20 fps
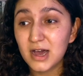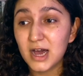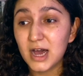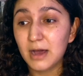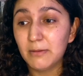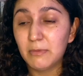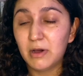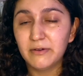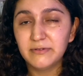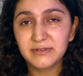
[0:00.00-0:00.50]

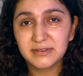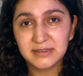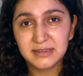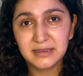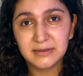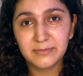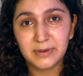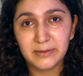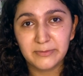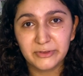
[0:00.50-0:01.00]

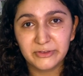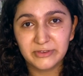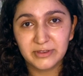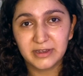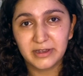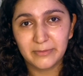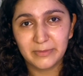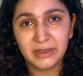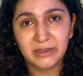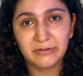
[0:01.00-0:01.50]
Obviously by music
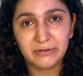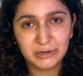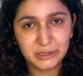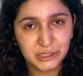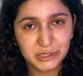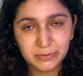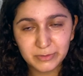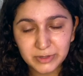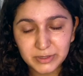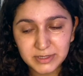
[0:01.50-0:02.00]
I mean
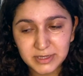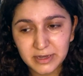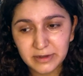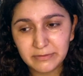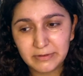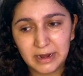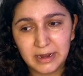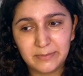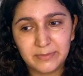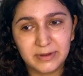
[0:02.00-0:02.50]
Christian music,
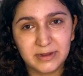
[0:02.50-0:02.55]
right?